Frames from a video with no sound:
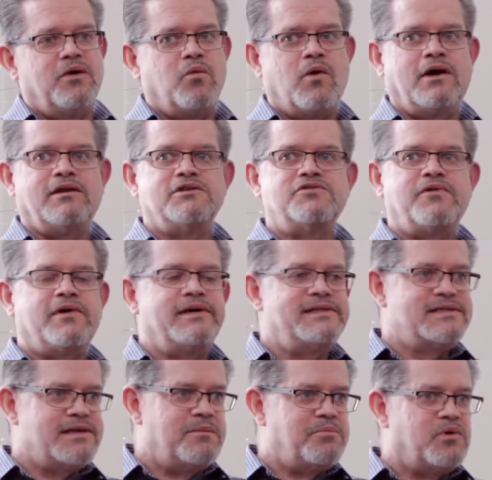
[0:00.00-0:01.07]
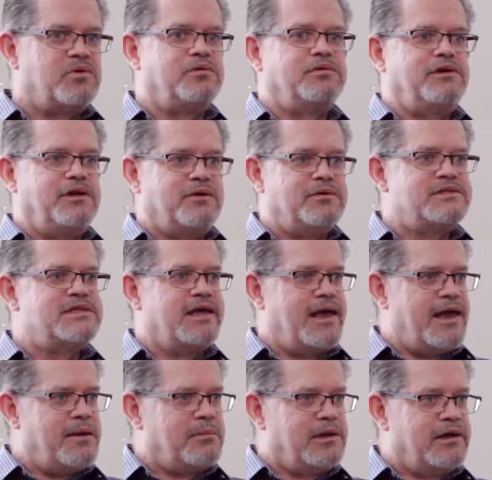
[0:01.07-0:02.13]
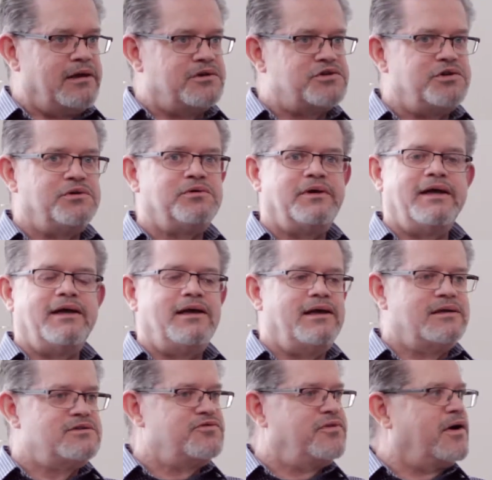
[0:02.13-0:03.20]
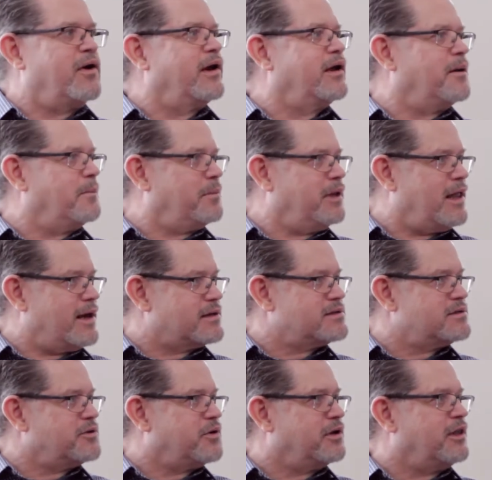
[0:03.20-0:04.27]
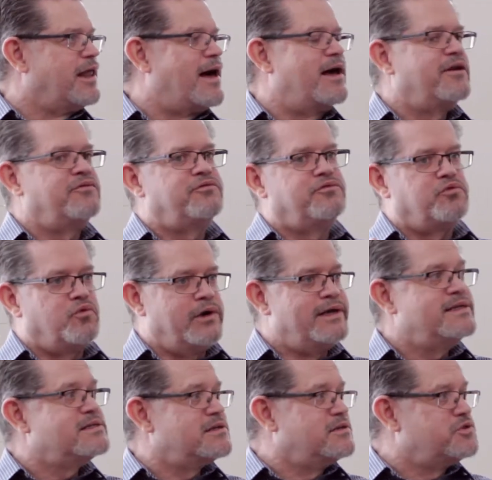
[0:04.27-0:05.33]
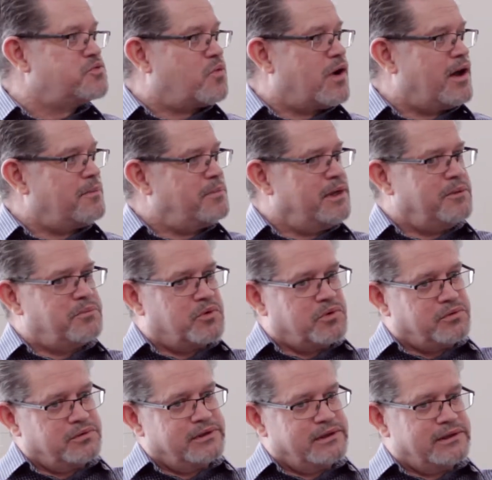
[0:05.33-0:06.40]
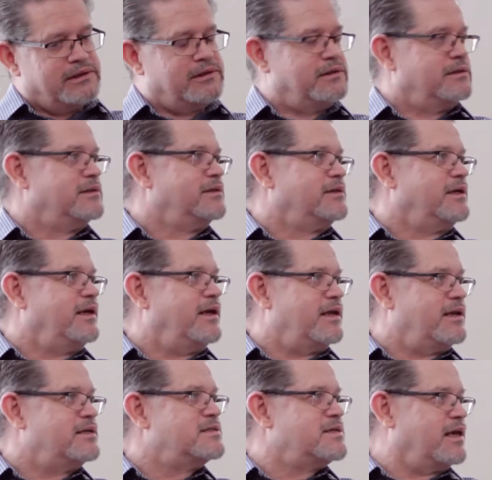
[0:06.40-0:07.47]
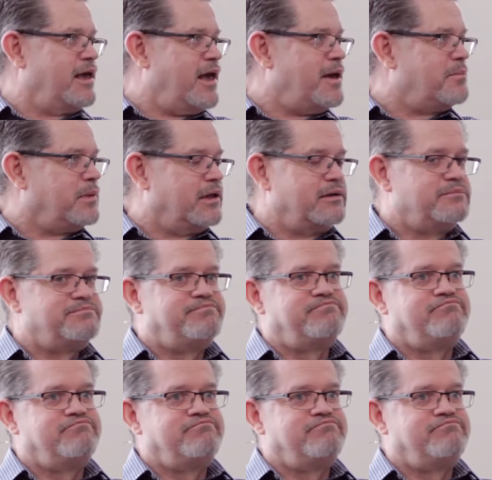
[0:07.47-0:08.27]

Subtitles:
While it's very simple, it's a gambling issue, it's very complex. There are a lot of reasons why people get into gambling.